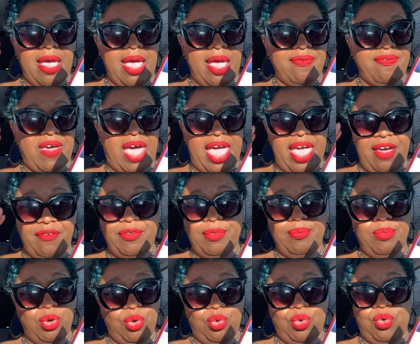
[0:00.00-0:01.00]
If I ever
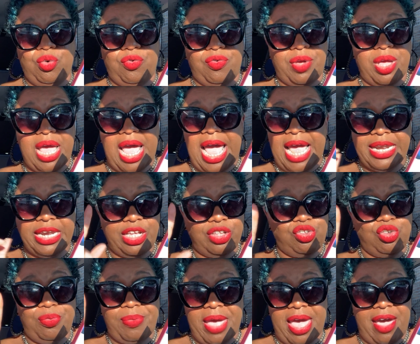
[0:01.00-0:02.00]
move, I need
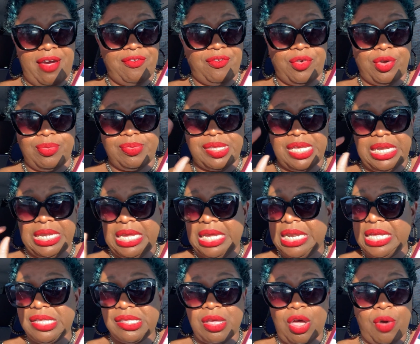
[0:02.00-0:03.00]
two bathrooms. He need
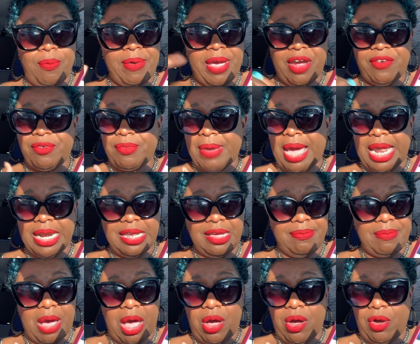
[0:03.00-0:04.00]
his own bathroom. I need
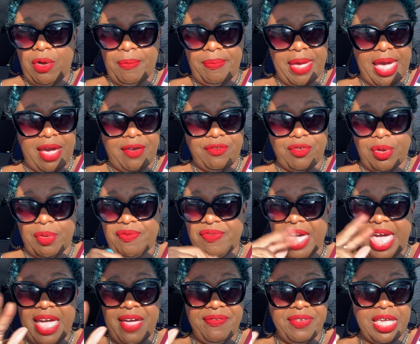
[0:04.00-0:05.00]
my own bathroom. If
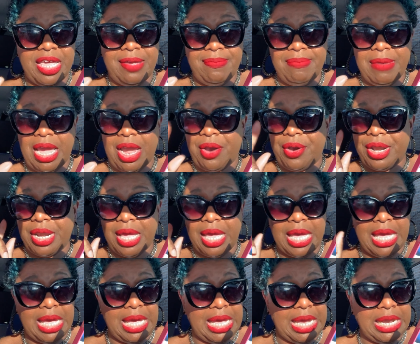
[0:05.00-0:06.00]
I ever get married,
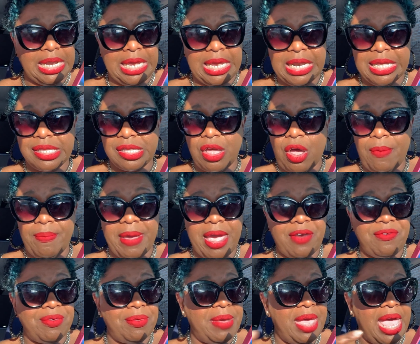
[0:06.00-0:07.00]
he need his own
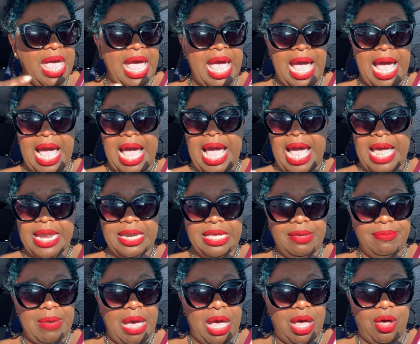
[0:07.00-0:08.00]
bathroom. I
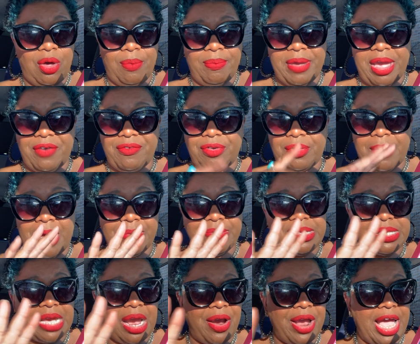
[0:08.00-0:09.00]
need my own bathroom. I'm
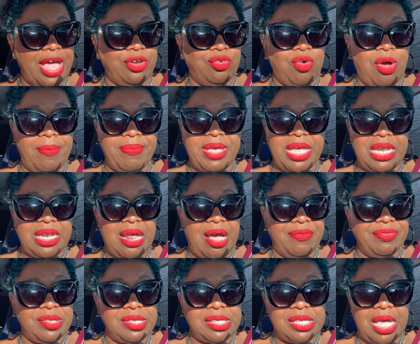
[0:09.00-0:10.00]
sorry. I know I'm getting
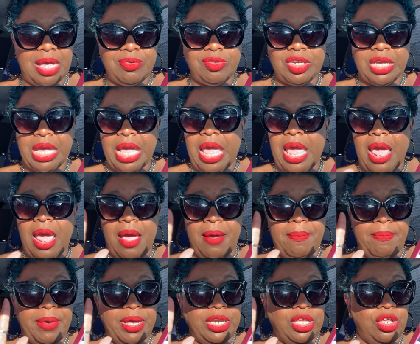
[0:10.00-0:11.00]
off the subject,
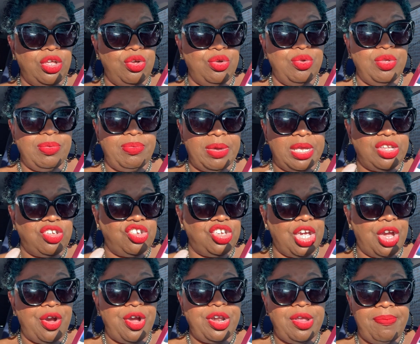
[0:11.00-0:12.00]
but you, but
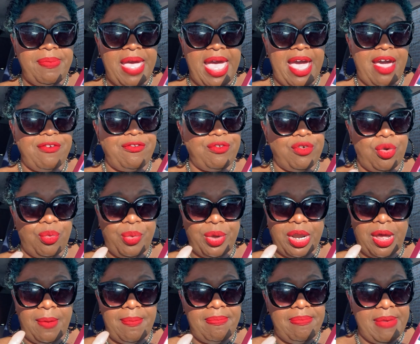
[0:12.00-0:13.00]
sharing a bathroom with
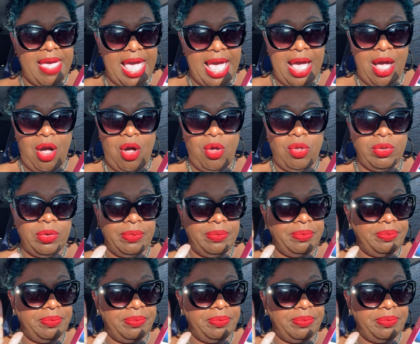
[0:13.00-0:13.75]
a male